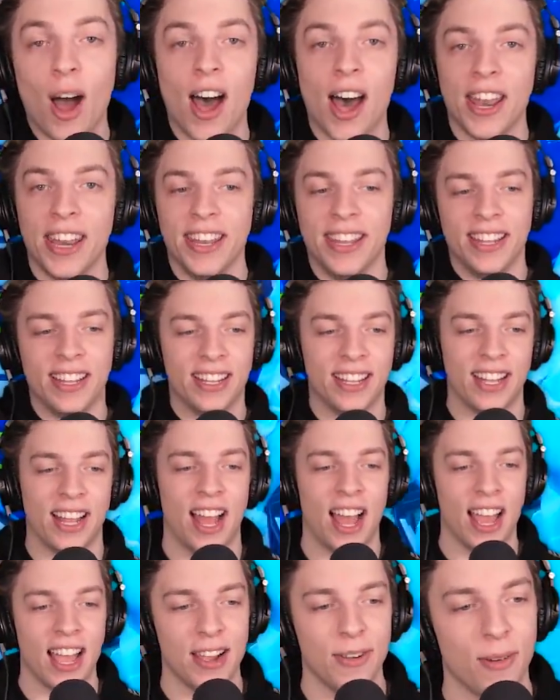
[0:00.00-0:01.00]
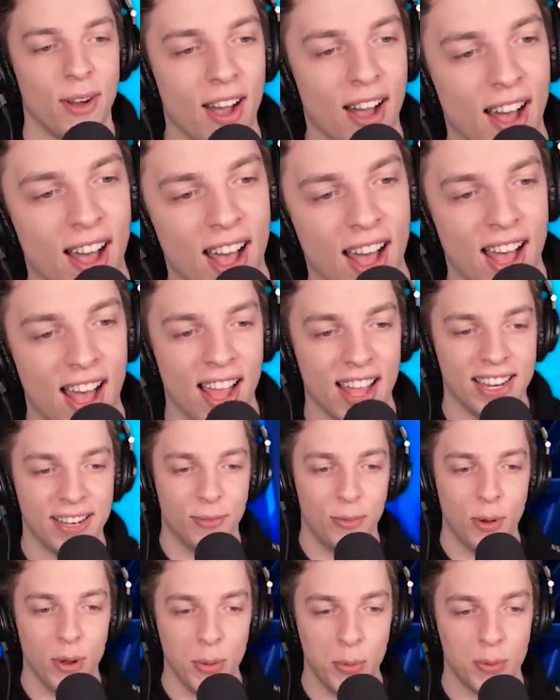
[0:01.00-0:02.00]
won. Uh, Josh I
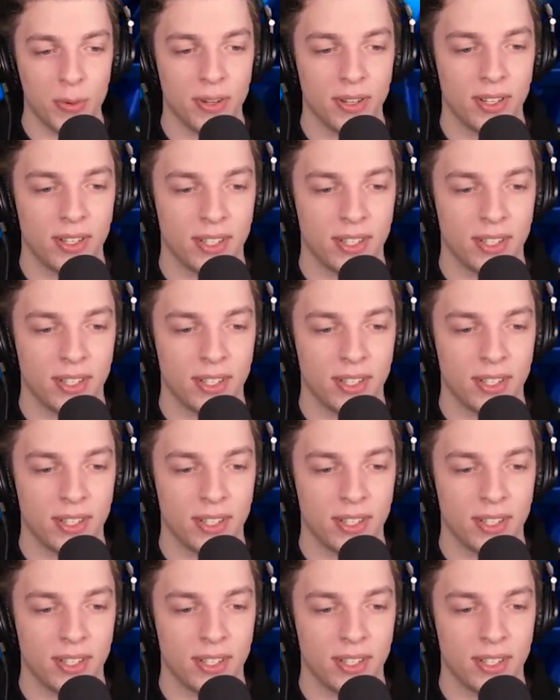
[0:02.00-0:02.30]
won. won. Woo.